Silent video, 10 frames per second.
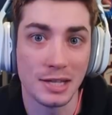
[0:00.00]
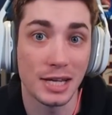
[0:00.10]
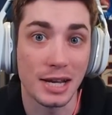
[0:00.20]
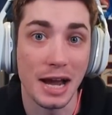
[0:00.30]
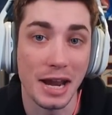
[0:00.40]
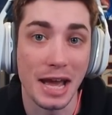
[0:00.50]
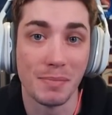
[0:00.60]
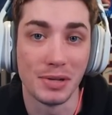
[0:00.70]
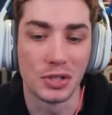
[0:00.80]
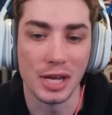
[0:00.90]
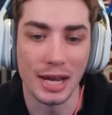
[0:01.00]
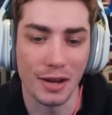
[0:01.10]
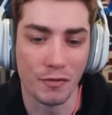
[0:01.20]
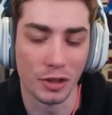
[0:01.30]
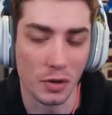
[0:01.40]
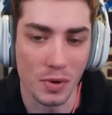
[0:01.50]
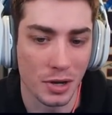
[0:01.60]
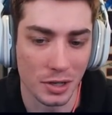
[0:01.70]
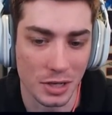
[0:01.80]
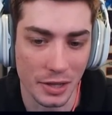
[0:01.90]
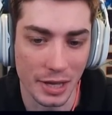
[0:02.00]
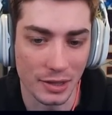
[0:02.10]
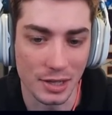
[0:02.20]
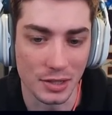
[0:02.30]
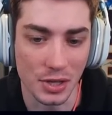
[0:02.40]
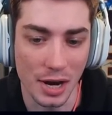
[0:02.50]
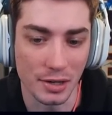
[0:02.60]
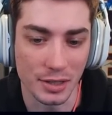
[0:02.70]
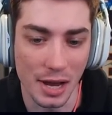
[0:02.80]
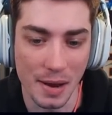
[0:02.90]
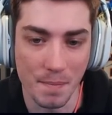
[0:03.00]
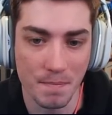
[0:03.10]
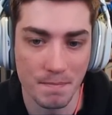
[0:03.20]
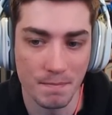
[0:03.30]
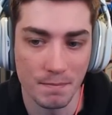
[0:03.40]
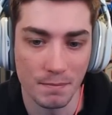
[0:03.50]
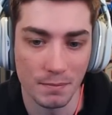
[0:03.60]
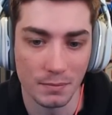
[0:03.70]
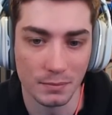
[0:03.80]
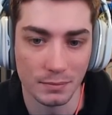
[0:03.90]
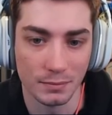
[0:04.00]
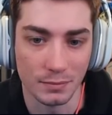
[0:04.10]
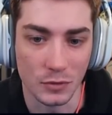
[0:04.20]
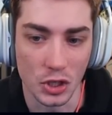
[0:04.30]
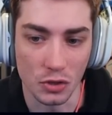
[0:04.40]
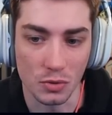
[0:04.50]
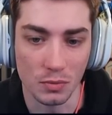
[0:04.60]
I kind of had been saying, I feel like we could have done that the entire time. Just